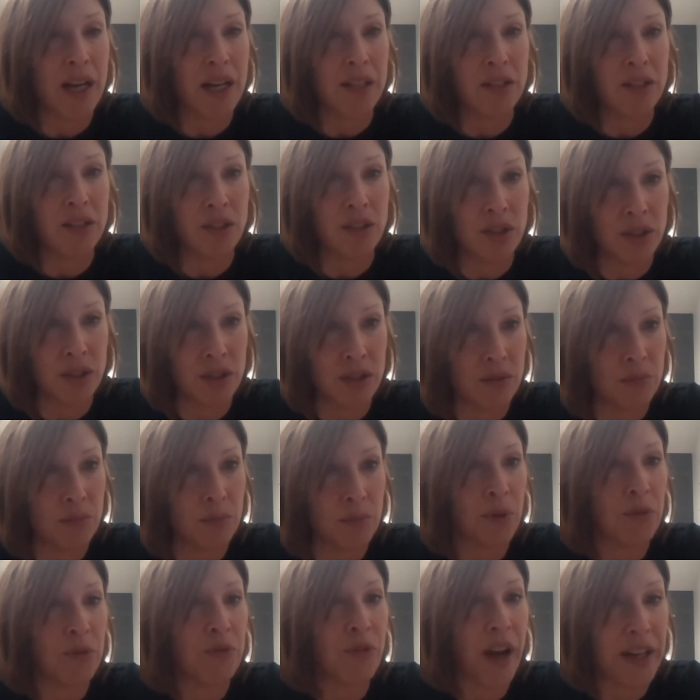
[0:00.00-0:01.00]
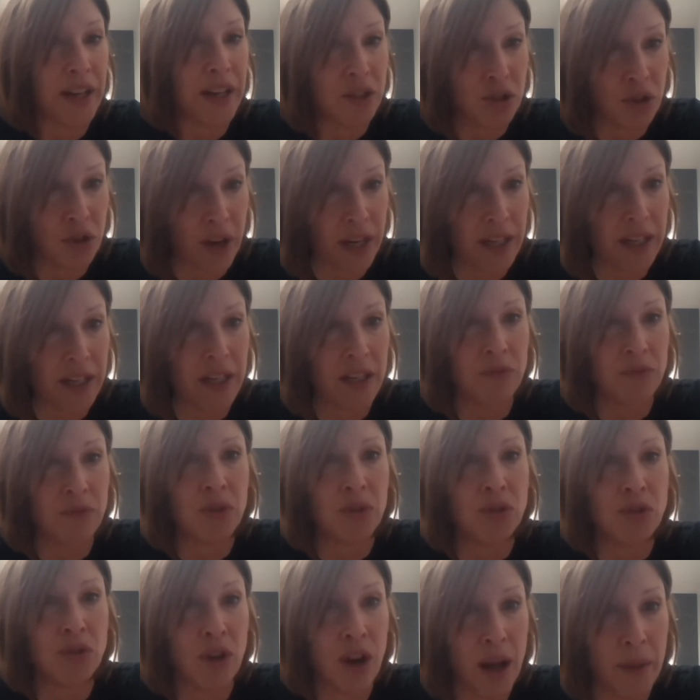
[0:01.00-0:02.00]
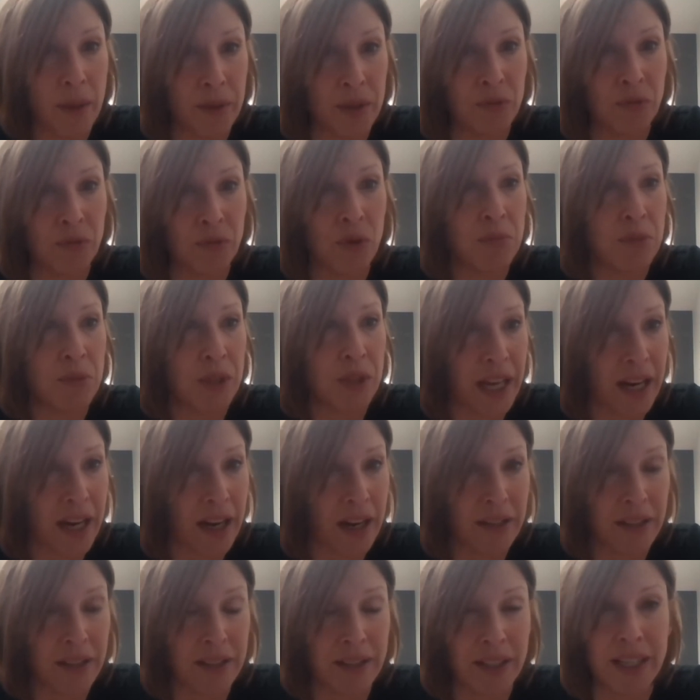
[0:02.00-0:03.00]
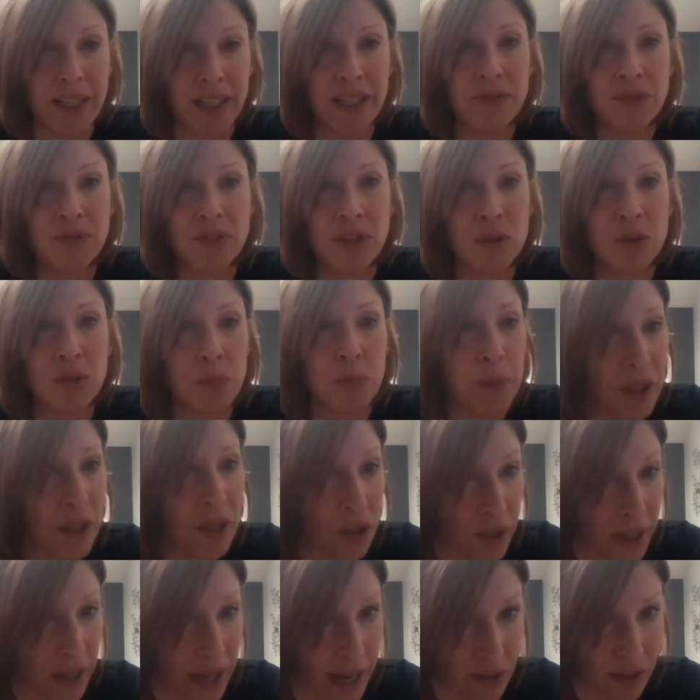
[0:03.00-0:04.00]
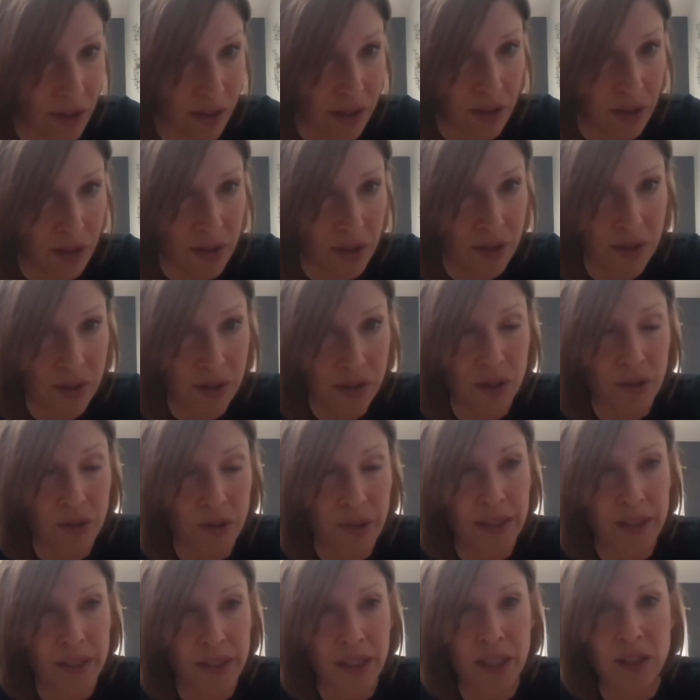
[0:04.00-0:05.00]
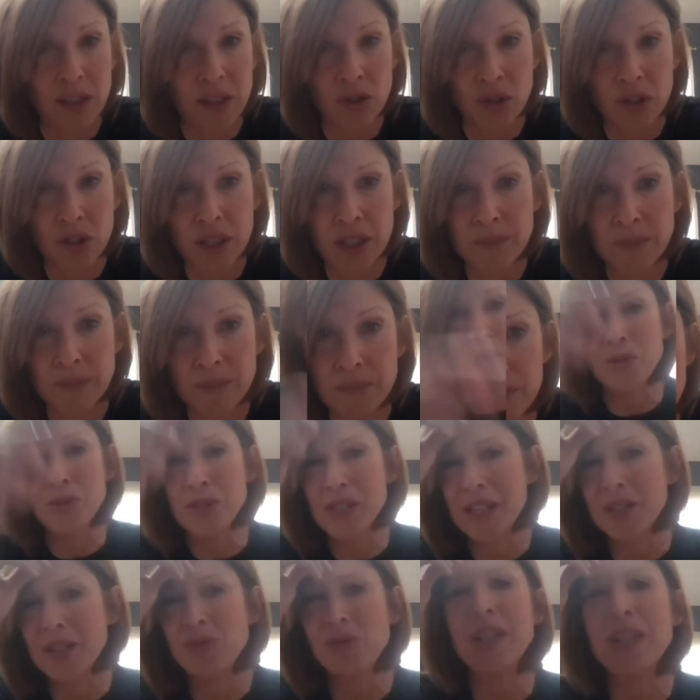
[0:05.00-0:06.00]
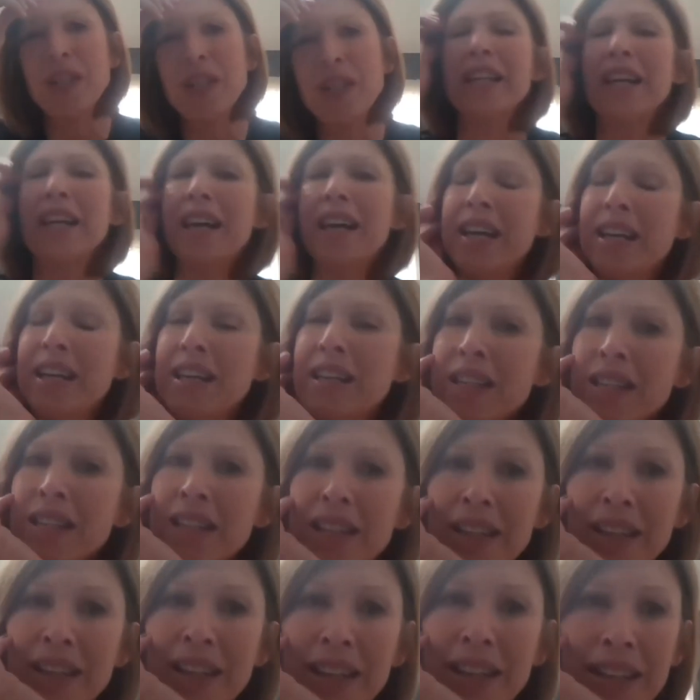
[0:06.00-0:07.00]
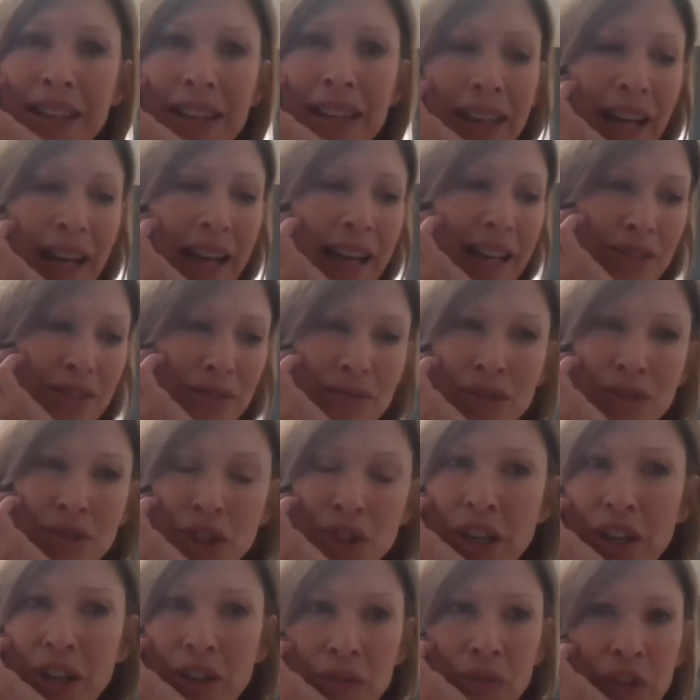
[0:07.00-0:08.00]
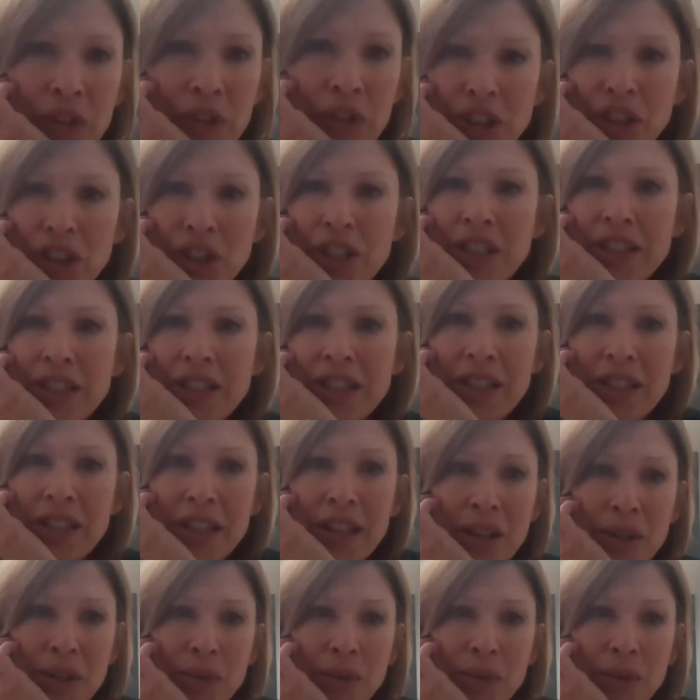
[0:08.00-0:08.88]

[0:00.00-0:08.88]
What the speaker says: to provide training for trauma-informed care that they give to peer counselors around the country. So Sandrina and I had shared vision.